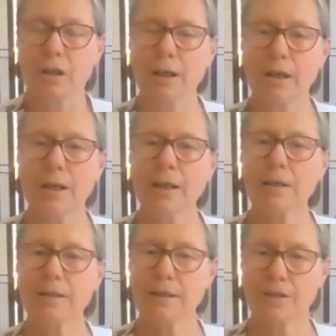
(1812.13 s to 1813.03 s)
He
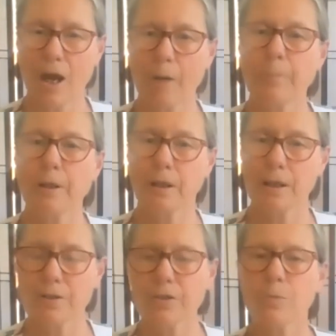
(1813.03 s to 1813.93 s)
is the chaplain.
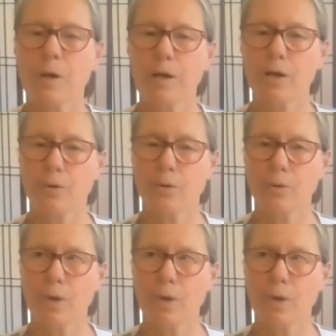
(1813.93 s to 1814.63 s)
He's the one who